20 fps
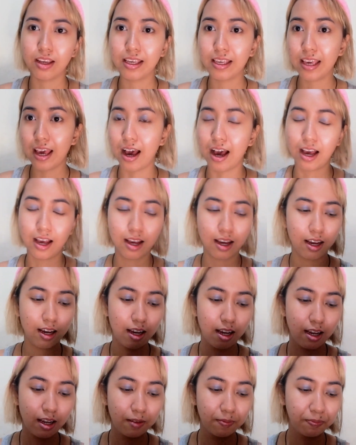yeah,
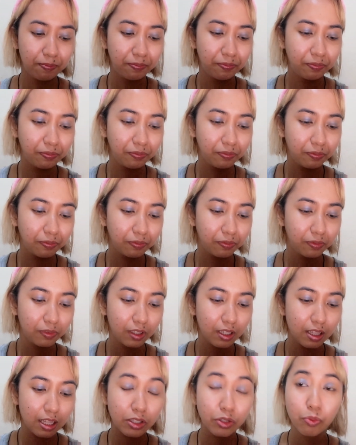
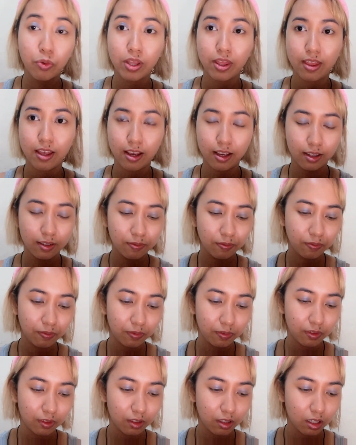that's one thing.
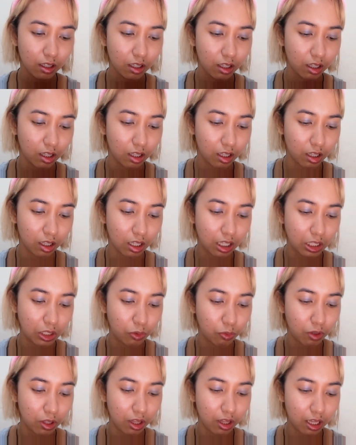That's
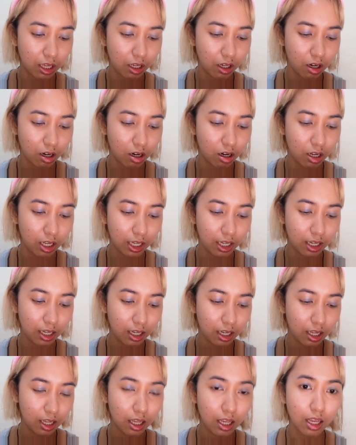one thing on
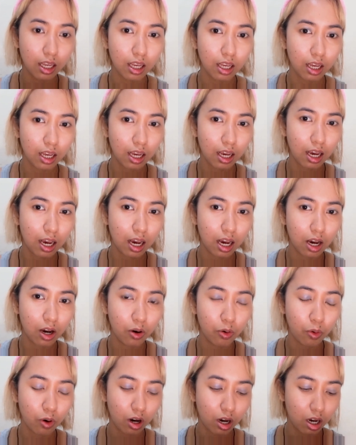
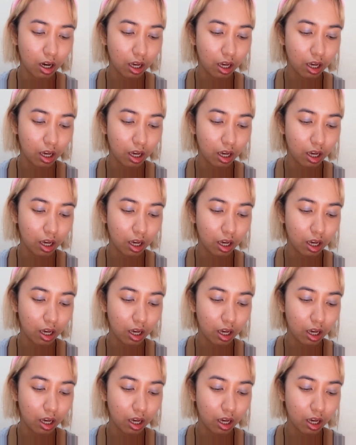how